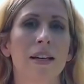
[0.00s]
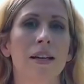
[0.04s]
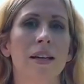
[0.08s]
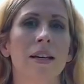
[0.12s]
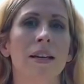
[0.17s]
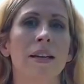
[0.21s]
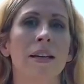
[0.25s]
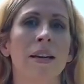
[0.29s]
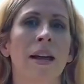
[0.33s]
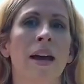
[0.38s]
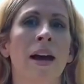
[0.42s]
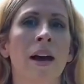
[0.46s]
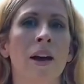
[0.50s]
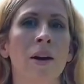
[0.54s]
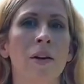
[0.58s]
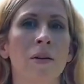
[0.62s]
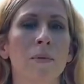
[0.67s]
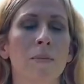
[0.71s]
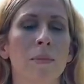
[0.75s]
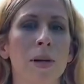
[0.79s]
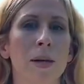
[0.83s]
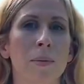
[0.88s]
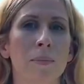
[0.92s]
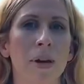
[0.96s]
And
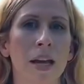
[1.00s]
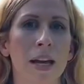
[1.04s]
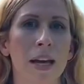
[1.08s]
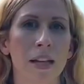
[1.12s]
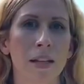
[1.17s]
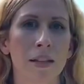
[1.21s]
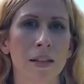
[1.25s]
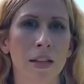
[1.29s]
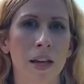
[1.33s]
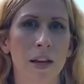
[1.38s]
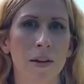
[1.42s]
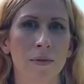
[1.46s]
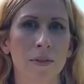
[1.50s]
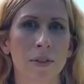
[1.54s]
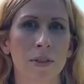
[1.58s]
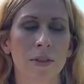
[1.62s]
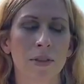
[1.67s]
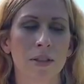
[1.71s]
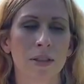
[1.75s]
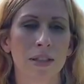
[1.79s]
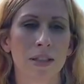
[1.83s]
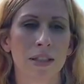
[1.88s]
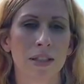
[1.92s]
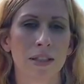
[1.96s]
now my pain
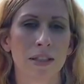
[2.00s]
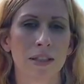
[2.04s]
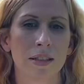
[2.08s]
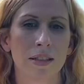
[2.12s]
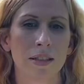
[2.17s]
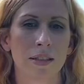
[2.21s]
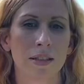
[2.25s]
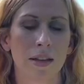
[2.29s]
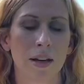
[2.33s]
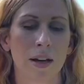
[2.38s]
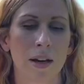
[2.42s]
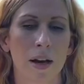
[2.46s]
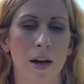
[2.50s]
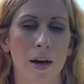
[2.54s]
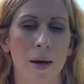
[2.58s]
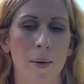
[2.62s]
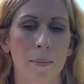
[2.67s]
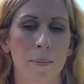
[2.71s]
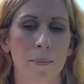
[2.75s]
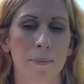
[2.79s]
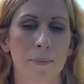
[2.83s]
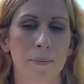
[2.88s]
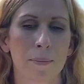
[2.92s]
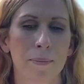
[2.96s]
level is
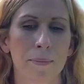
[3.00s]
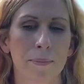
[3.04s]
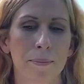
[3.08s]
um,